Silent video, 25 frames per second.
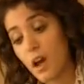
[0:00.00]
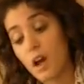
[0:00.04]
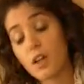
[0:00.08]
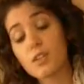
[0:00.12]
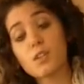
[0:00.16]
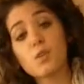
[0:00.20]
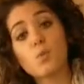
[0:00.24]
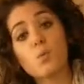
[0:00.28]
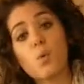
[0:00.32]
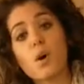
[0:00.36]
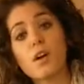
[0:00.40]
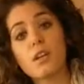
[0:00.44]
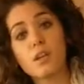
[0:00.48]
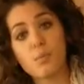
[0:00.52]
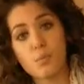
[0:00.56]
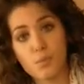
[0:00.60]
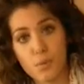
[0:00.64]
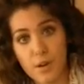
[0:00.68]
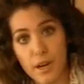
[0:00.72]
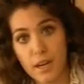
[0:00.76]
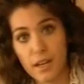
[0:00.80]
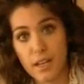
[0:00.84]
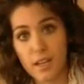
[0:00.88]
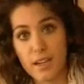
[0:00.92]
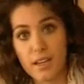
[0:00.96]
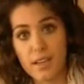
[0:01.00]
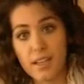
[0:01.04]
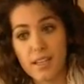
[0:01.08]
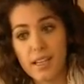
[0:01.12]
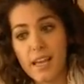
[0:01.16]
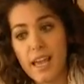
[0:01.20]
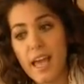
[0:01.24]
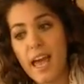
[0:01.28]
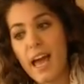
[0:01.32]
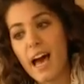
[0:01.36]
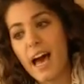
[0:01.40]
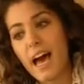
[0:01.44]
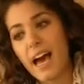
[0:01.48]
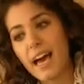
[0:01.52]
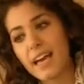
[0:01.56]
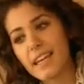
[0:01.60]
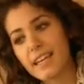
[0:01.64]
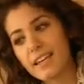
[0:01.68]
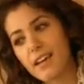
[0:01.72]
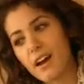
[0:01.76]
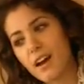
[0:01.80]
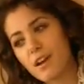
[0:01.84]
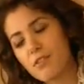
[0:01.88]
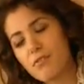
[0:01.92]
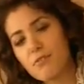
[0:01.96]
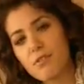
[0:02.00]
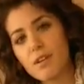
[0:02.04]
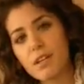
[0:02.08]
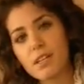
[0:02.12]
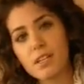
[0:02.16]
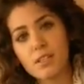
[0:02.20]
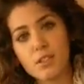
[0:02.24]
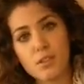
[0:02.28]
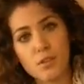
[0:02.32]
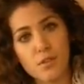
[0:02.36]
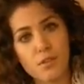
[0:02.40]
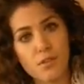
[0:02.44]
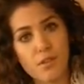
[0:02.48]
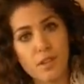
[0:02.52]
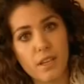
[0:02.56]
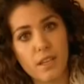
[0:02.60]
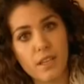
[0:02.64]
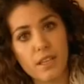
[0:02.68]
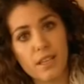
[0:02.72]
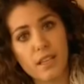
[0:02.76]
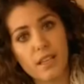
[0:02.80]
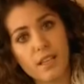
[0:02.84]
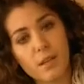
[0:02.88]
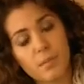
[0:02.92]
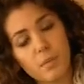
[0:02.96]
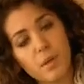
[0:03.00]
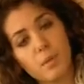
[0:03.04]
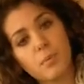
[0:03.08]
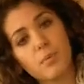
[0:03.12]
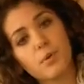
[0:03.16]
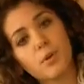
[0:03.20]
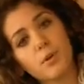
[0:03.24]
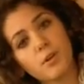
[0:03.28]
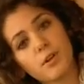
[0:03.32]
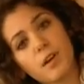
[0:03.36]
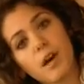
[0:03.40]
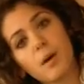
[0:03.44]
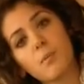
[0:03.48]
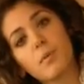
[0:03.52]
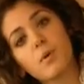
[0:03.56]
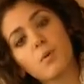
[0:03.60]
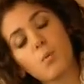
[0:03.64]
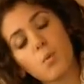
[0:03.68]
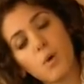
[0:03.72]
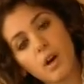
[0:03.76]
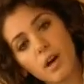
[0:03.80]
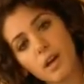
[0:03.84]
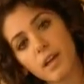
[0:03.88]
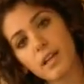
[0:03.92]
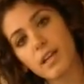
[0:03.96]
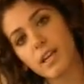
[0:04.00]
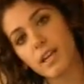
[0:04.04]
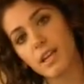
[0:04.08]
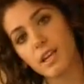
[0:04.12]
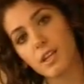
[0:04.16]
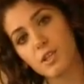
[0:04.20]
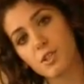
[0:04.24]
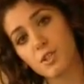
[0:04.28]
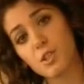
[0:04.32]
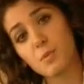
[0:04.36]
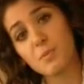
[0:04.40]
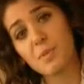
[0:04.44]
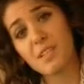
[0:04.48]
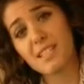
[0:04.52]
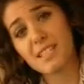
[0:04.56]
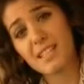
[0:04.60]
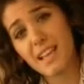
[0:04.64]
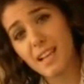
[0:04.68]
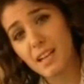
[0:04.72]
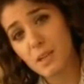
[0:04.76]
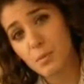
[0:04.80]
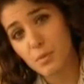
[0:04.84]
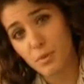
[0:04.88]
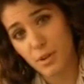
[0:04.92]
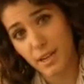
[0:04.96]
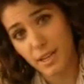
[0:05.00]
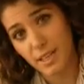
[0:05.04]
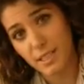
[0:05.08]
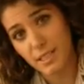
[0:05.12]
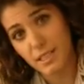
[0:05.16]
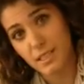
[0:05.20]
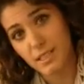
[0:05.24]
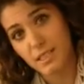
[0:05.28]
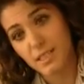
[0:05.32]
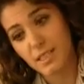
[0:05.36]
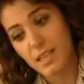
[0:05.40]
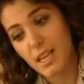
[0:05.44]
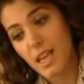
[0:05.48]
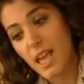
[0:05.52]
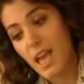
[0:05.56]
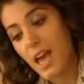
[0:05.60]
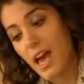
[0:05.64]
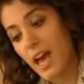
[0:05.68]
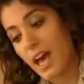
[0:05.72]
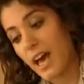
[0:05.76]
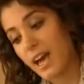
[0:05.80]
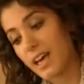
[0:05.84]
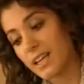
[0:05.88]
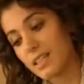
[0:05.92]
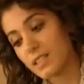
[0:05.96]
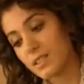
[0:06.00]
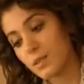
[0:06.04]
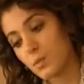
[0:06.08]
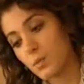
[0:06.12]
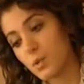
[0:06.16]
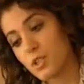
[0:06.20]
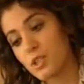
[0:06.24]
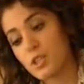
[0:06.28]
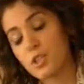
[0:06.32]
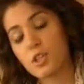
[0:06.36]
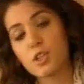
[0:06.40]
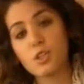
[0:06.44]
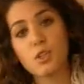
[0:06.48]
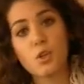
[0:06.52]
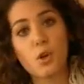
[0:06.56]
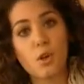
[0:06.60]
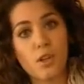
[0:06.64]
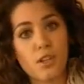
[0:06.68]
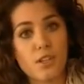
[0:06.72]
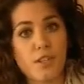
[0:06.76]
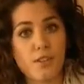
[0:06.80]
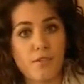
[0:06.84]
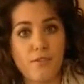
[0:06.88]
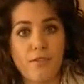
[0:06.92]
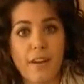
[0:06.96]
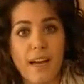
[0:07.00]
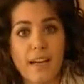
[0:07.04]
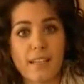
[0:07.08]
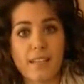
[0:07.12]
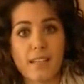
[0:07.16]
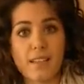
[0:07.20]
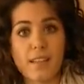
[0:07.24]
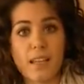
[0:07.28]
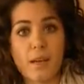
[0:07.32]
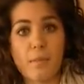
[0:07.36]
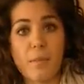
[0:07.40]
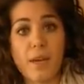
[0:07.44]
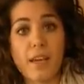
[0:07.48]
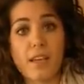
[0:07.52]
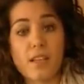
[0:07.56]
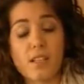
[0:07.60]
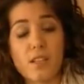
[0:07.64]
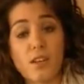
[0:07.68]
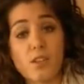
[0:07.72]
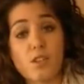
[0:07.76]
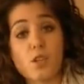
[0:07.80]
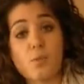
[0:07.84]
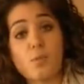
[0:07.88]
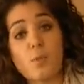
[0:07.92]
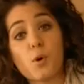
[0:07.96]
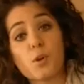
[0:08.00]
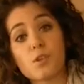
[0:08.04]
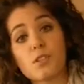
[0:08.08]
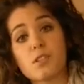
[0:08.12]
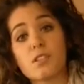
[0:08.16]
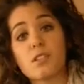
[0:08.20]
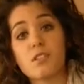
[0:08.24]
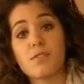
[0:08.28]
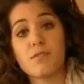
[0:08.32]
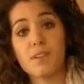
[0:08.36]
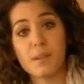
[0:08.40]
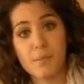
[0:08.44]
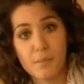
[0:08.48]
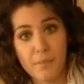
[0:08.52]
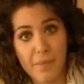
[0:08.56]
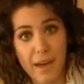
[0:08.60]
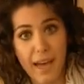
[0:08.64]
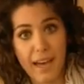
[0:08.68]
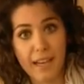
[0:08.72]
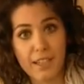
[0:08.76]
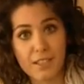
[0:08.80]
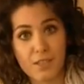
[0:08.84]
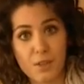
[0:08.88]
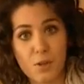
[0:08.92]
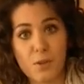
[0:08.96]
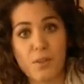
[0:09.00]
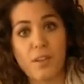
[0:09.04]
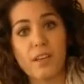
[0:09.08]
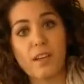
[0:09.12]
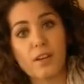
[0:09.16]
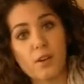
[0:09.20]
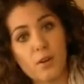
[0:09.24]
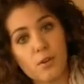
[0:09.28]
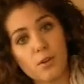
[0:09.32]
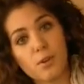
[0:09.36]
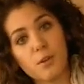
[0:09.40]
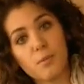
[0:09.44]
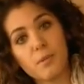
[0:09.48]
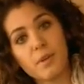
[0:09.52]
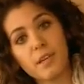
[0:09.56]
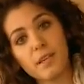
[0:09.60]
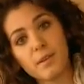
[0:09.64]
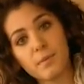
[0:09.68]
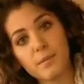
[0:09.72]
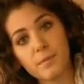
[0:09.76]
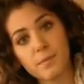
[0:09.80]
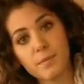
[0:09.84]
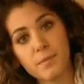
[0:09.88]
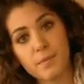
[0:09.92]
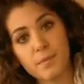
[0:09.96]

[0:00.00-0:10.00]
under one umbrella. And I really do think that the people who come and work here should be celebrated, and we should acknowledge the fact that they make such a positive impact on the economy.